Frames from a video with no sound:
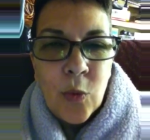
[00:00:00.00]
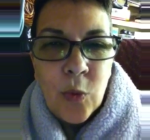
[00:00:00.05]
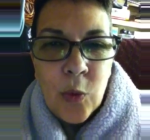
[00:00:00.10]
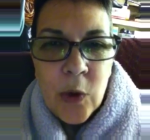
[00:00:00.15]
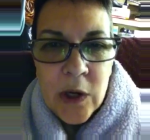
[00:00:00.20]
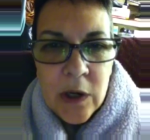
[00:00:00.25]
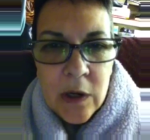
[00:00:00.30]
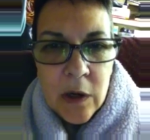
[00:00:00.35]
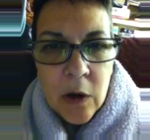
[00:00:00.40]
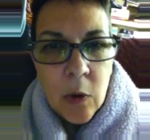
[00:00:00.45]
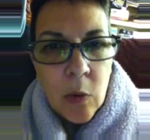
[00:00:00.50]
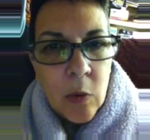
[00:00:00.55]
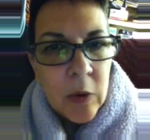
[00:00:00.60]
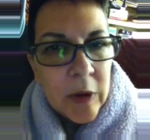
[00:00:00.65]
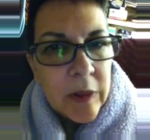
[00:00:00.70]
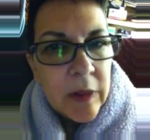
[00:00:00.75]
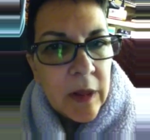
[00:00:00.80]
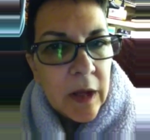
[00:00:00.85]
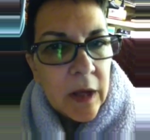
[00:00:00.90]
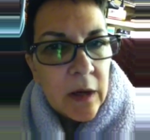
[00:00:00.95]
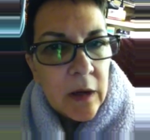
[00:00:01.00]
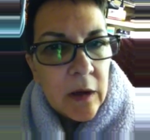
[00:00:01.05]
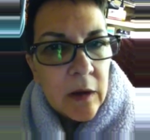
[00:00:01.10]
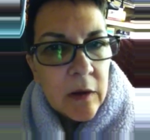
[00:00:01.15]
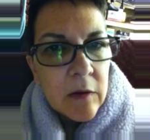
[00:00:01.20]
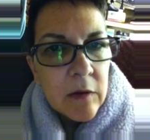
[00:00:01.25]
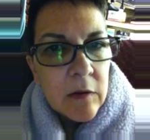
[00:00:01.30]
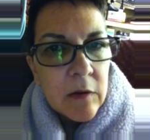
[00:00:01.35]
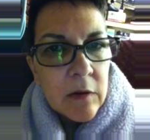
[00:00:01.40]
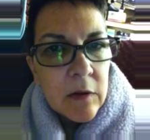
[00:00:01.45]
we know what that
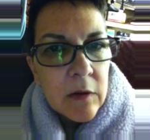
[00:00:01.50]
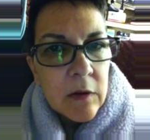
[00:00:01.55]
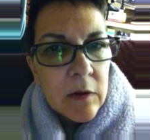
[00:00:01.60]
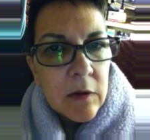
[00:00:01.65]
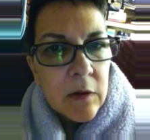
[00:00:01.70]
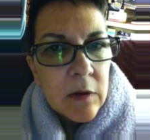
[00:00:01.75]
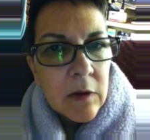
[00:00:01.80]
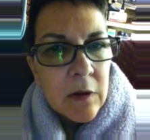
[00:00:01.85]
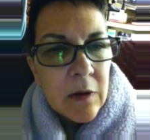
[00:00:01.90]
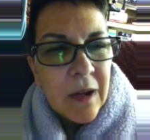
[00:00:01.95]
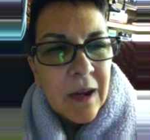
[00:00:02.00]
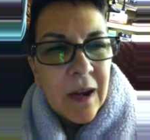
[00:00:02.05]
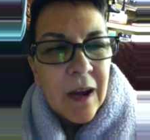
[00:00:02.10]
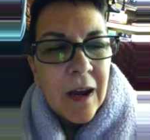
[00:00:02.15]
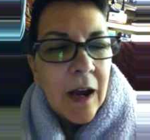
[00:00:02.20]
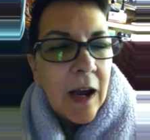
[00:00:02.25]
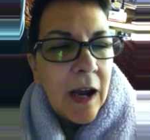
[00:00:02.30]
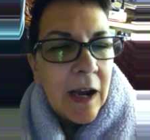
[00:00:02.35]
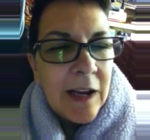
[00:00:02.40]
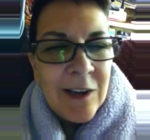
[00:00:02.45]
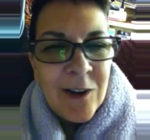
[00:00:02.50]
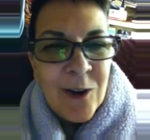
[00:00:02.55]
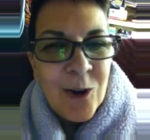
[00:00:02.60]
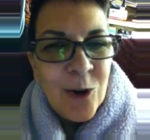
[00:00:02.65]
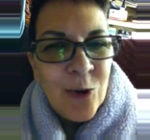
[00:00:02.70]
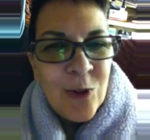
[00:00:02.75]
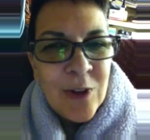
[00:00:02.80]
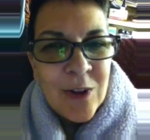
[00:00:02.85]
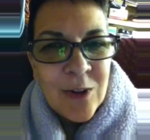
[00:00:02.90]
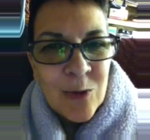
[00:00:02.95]
is. I
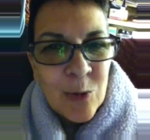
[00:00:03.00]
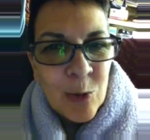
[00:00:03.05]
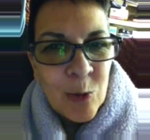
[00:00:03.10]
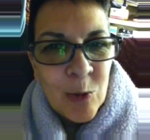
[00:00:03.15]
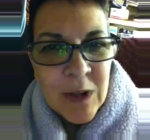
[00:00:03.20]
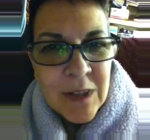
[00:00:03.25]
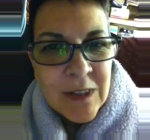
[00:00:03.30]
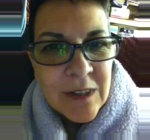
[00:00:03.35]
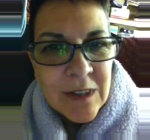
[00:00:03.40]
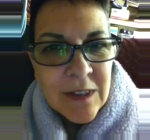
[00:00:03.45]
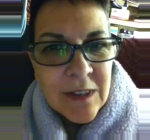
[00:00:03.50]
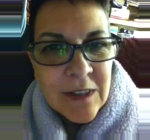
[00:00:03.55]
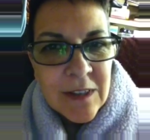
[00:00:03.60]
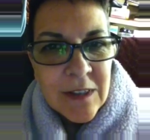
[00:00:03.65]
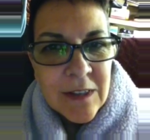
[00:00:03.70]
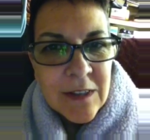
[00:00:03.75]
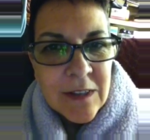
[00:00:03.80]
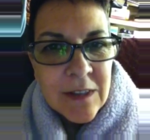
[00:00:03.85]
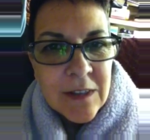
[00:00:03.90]
knew this wasn't